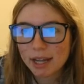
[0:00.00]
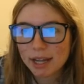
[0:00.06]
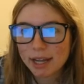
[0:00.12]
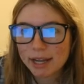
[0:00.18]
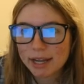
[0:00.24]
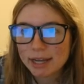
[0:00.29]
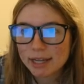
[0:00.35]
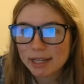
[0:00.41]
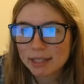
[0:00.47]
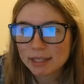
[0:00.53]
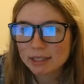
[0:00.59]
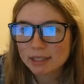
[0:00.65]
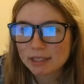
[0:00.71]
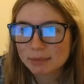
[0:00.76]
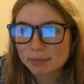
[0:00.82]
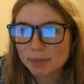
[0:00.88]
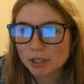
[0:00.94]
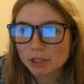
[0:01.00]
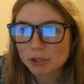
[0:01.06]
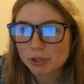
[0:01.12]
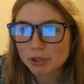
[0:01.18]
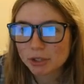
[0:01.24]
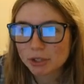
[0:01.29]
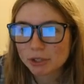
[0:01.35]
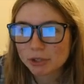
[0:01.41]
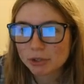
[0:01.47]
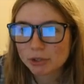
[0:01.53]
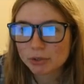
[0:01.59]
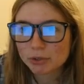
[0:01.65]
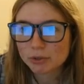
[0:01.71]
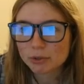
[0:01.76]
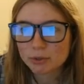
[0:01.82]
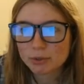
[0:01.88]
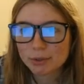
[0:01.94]
And let's make sure
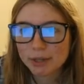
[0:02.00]
to